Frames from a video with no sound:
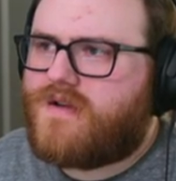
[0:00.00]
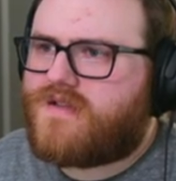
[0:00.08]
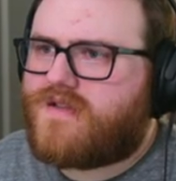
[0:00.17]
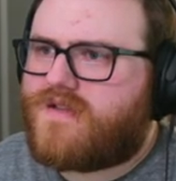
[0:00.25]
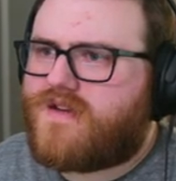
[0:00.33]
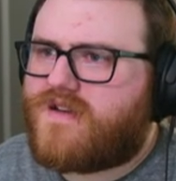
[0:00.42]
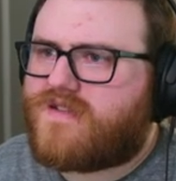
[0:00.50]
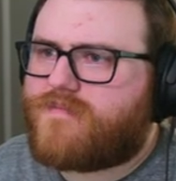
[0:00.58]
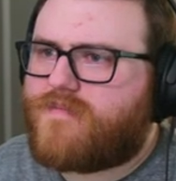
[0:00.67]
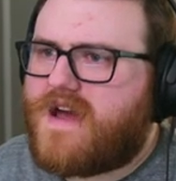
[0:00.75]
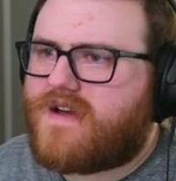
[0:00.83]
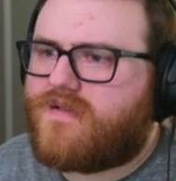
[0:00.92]
Let's uh,
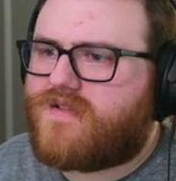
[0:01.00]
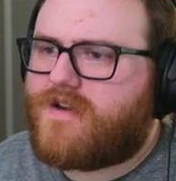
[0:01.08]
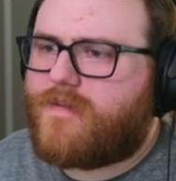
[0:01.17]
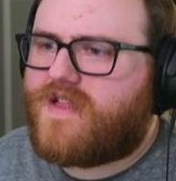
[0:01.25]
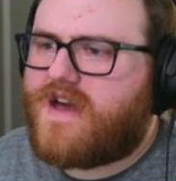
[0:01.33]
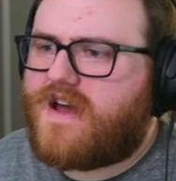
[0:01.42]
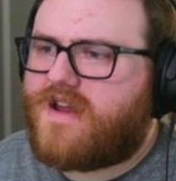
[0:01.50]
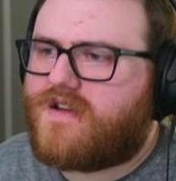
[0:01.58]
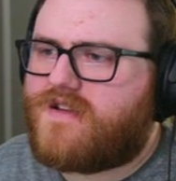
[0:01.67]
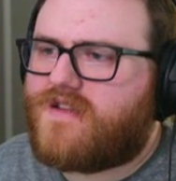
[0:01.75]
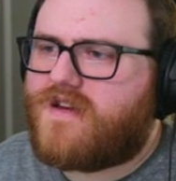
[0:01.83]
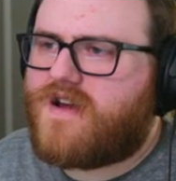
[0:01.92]
spackle some of that onto
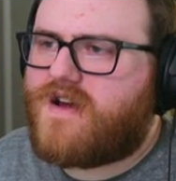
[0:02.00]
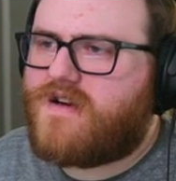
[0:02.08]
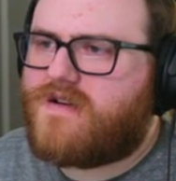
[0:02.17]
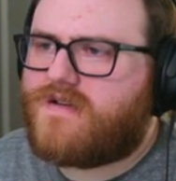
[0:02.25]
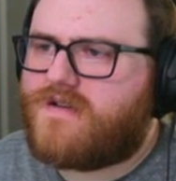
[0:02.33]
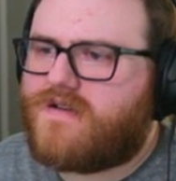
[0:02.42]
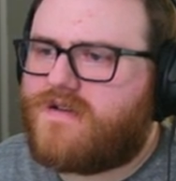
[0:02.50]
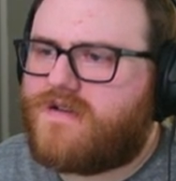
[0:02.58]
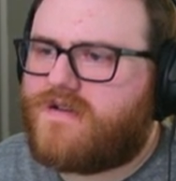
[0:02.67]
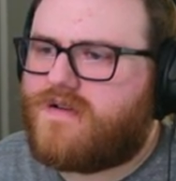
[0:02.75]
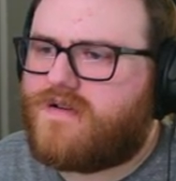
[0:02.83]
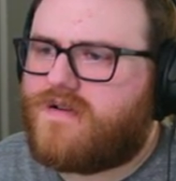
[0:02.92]
there.
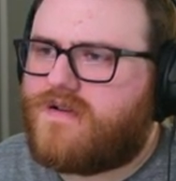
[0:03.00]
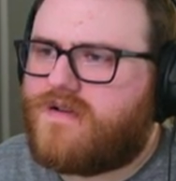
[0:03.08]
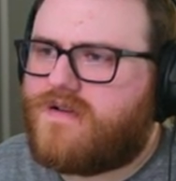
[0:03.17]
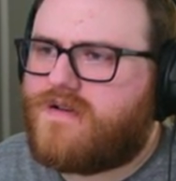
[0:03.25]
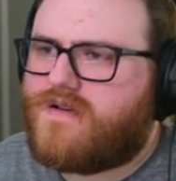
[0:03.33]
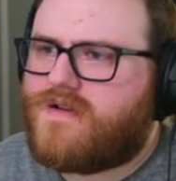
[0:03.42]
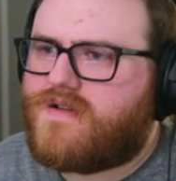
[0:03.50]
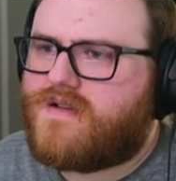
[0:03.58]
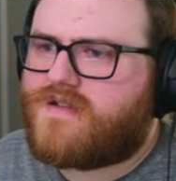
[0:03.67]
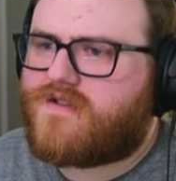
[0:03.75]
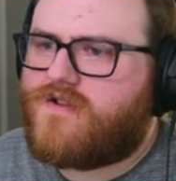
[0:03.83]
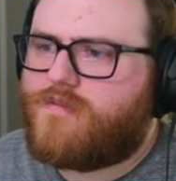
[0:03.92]
That
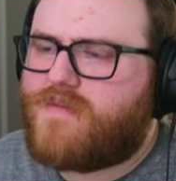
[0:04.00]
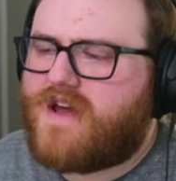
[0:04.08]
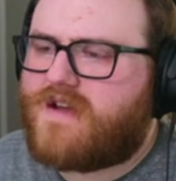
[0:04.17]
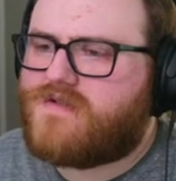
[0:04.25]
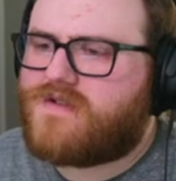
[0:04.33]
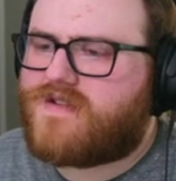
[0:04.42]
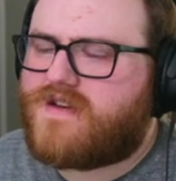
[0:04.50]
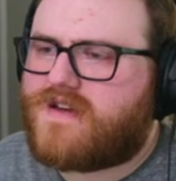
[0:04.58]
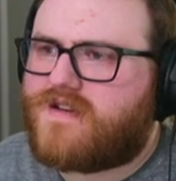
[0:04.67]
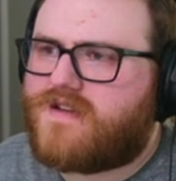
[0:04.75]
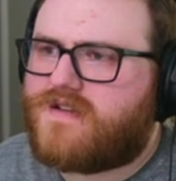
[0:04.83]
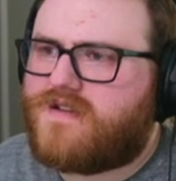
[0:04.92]
screwed panel looks like it
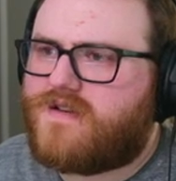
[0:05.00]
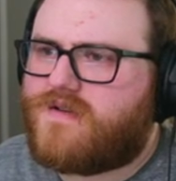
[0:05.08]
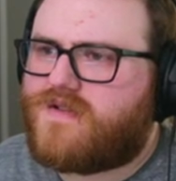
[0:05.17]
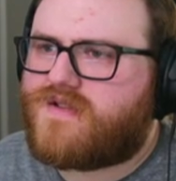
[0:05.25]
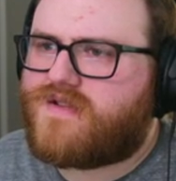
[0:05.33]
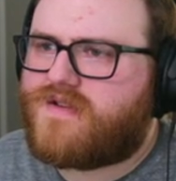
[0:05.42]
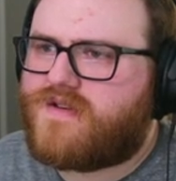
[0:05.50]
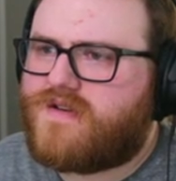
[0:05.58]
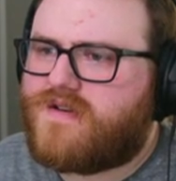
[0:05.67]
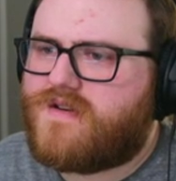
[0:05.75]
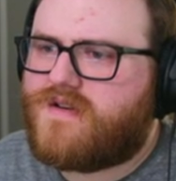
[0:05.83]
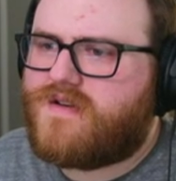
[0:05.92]
could use
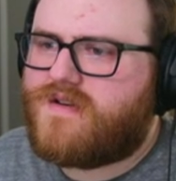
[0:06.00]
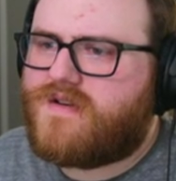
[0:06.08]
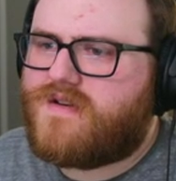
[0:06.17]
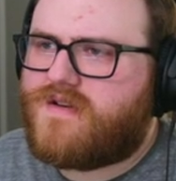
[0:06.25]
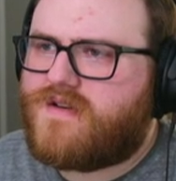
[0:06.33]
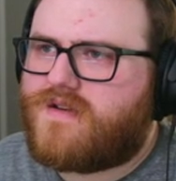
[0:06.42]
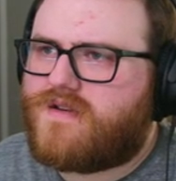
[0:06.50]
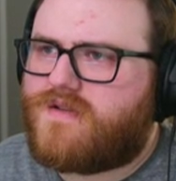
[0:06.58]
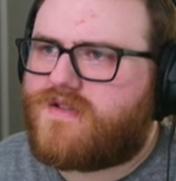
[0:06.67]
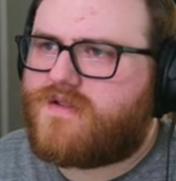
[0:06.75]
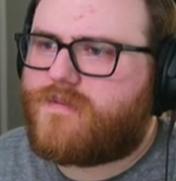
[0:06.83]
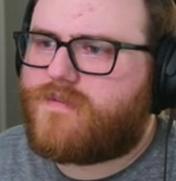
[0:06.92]
use
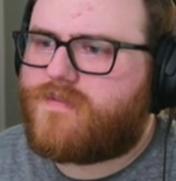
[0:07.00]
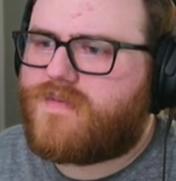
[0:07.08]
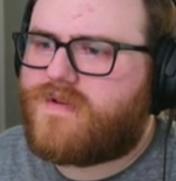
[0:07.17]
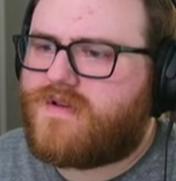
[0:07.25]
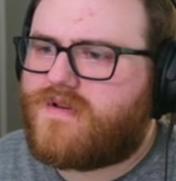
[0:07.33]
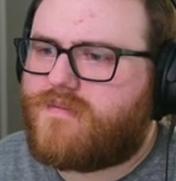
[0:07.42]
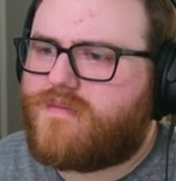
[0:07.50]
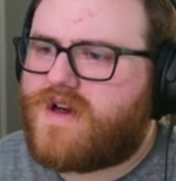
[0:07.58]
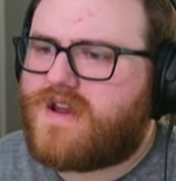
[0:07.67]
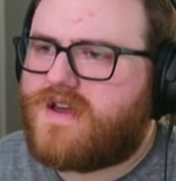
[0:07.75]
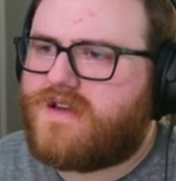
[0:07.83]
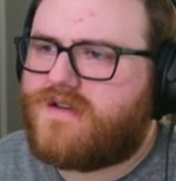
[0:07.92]
some
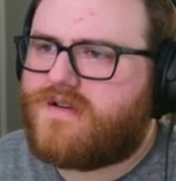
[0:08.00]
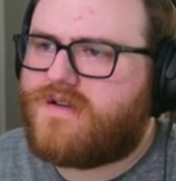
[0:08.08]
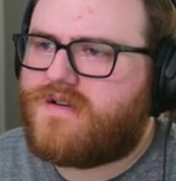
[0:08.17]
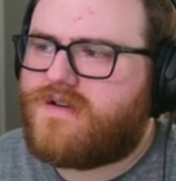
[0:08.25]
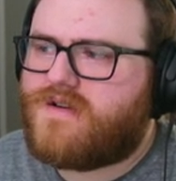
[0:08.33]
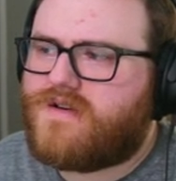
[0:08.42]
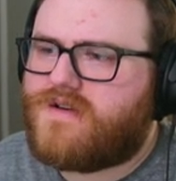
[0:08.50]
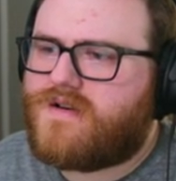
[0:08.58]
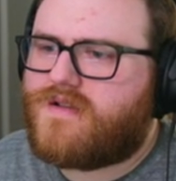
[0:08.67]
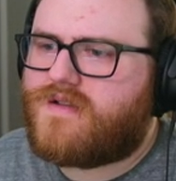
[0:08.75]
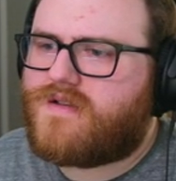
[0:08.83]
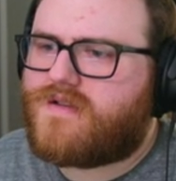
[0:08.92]
putty.
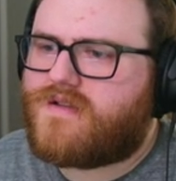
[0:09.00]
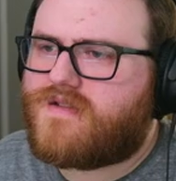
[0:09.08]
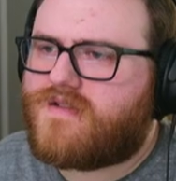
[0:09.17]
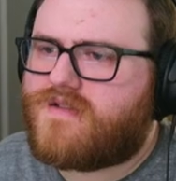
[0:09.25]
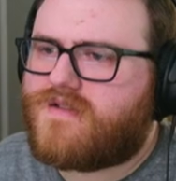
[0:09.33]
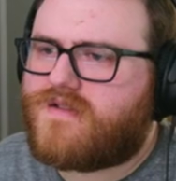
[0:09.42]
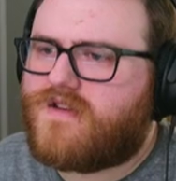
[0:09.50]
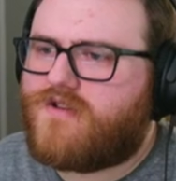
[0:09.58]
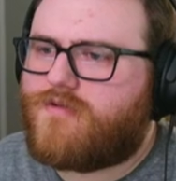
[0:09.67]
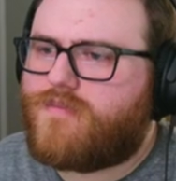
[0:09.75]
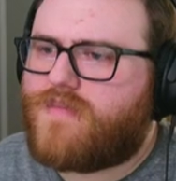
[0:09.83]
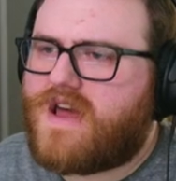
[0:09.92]
Uh, steel
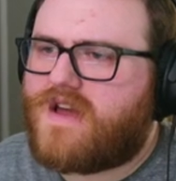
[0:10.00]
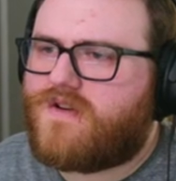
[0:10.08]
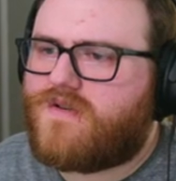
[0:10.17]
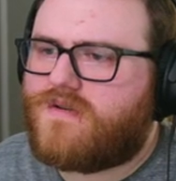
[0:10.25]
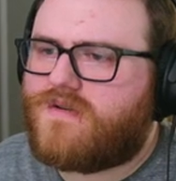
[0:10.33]
panel.